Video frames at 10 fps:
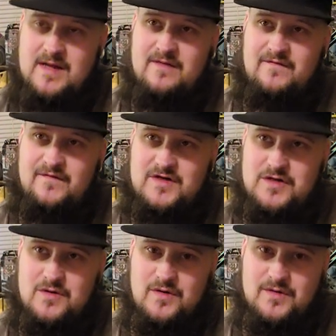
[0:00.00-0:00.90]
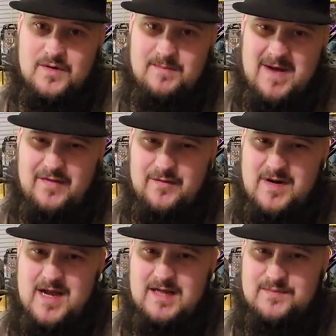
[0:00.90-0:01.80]
give two or three, about
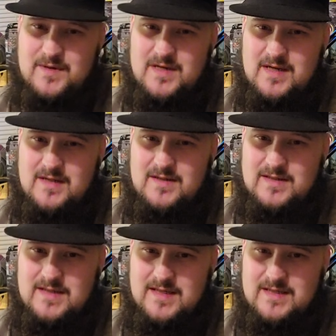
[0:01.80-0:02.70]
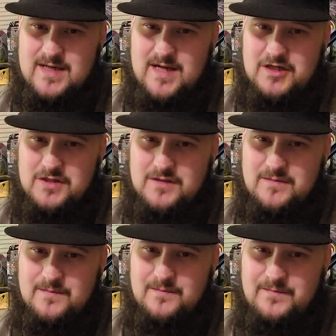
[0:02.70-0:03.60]
three days for it to get to its
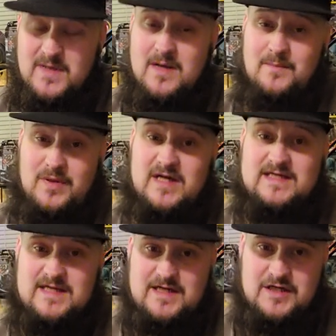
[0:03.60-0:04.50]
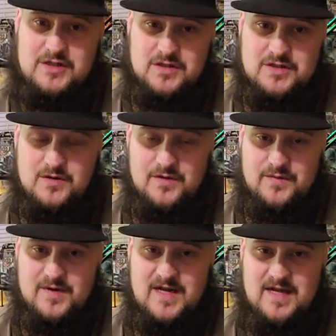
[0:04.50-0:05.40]
destination, plus an additional two to
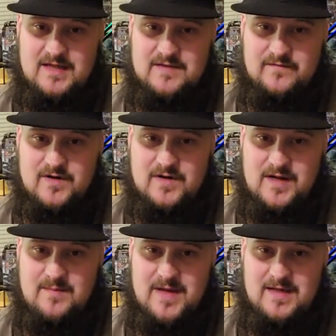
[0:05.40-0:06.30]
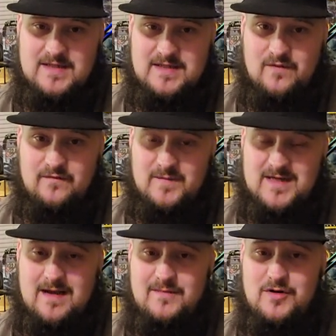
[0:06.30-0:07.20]
three days for you to get paid. So from the
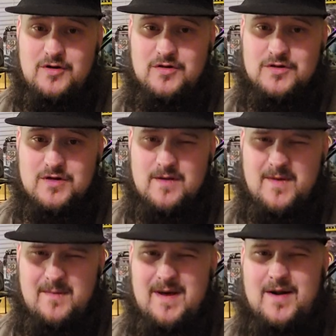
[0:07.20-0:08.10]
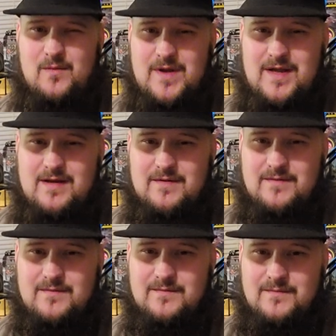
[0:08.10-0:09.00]
time you do your stream, about a week
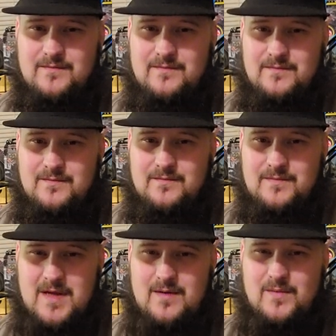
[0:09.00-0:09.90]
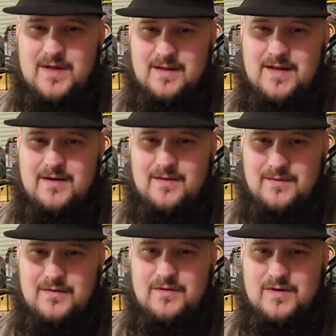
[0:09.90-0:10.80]
about a week later,
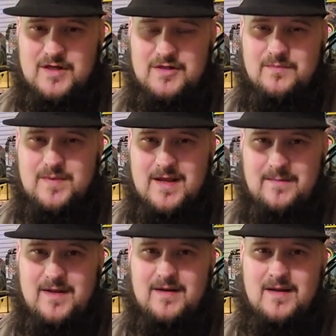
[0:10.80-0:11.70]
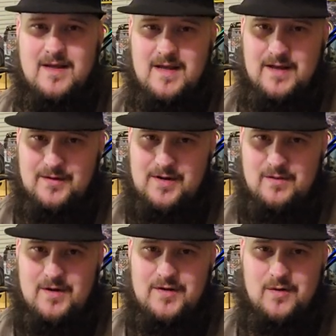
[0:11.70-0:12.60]
you'll get your payment. It'll
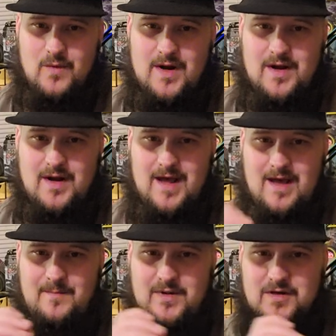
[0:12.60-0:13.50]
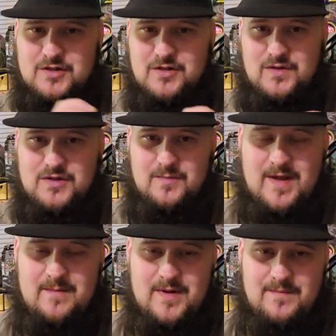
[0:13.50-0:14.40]
go on your Whatnot app. It'll show as your
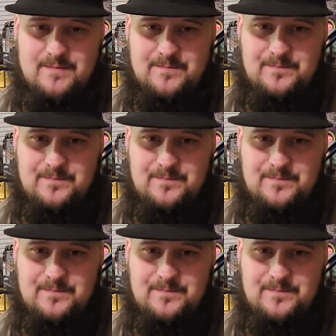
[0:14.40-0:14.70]
payment.